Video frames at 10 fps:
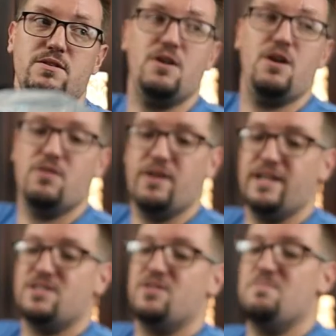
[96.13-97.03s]
All right,
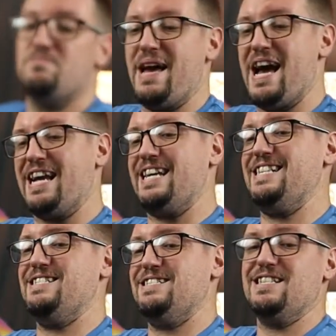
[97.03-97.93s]
so the back.
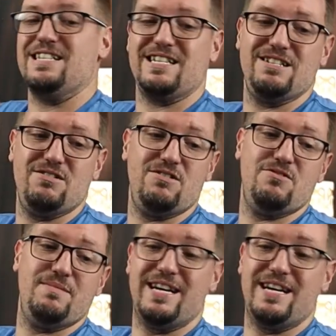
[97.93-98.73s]
Oh my